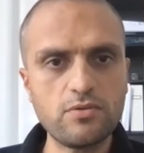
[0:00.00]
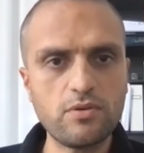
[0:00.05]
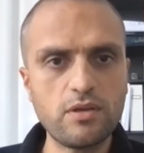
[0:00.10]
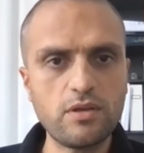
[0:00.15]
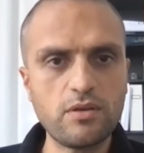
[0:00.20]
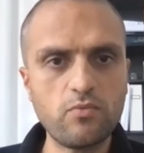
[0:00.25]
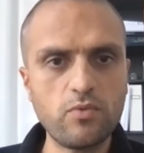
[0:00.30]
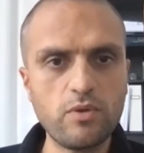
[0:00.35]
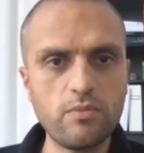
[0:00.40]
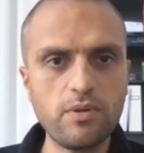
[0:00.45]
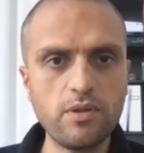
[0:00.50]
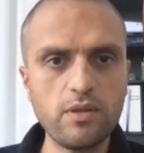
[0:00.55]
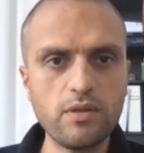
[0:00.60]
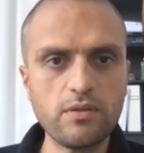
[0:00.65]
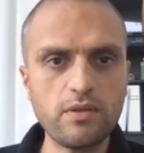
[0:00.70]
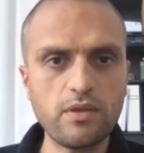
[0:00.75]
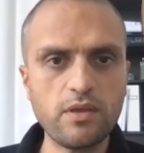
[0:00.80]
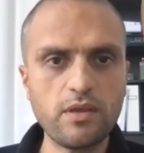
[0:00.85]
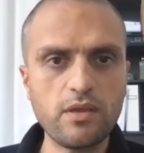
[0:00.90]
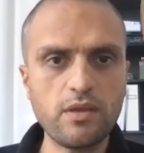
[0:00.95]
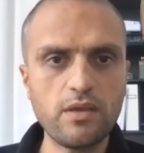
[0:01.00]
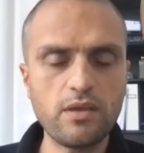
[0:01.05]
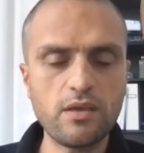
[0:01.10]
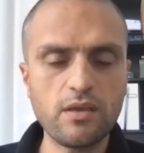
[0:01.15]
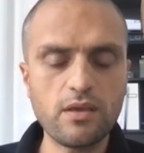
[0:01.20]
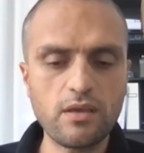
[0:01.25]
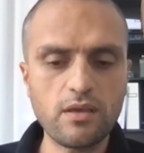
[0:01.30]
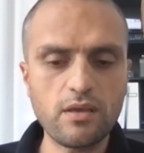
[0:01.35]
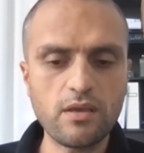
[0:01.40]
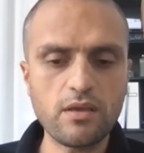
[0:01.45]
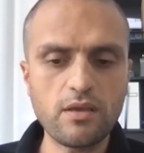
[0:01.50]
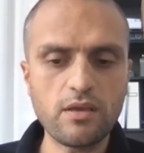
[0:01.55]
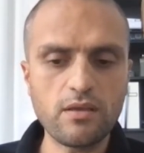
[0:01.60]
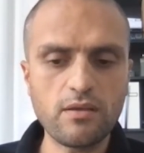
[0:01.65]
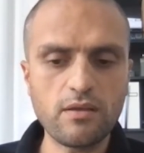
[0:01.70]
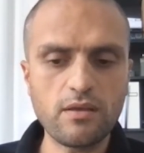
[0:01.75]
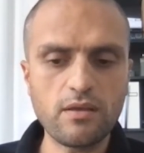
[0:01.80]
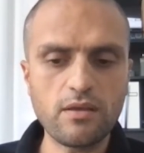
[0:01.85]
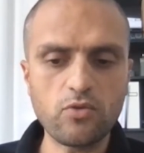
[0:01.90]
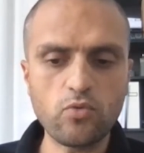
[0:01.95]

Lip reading: and we built a